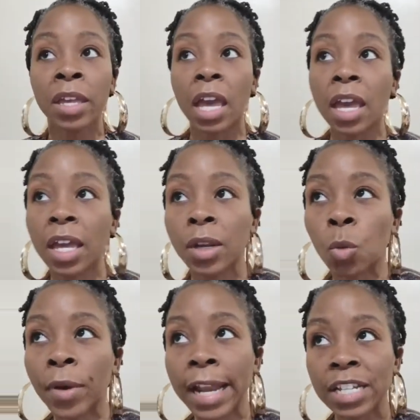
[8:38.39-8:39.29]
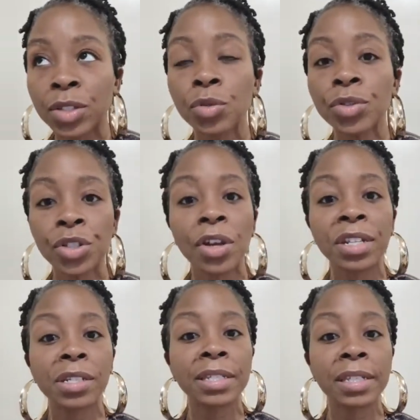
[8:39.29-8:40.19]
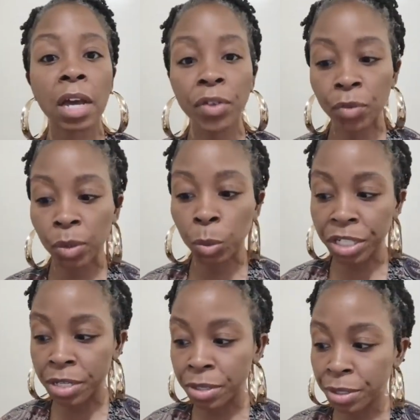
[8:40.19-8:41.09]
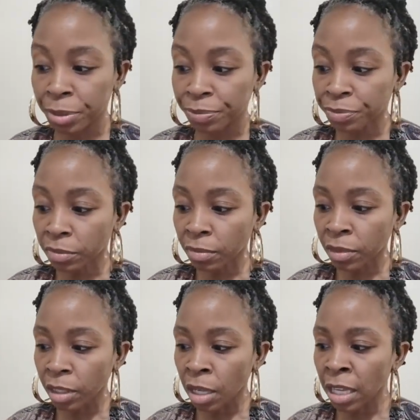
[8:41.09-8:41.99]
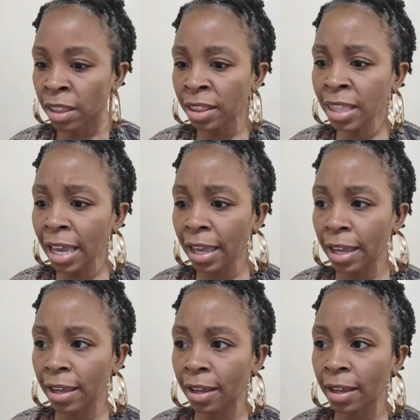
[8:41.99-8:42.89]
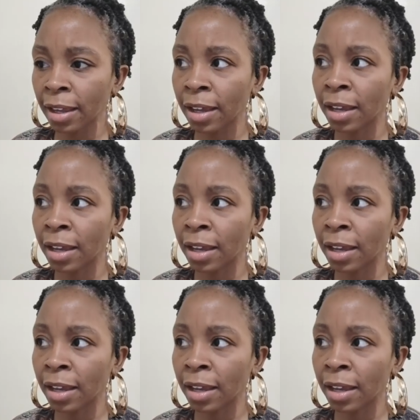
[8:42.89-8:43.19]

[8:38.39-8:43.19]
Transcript: and what i soon started discovering was they,